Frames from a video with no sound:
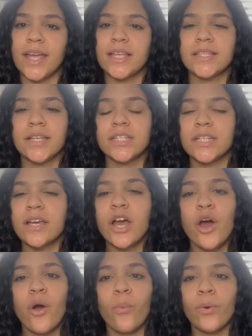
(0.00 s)
it's such a
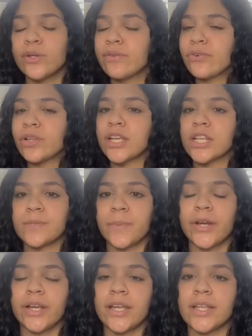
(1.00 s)
wonderful
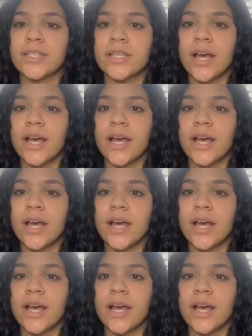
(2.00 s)
experience.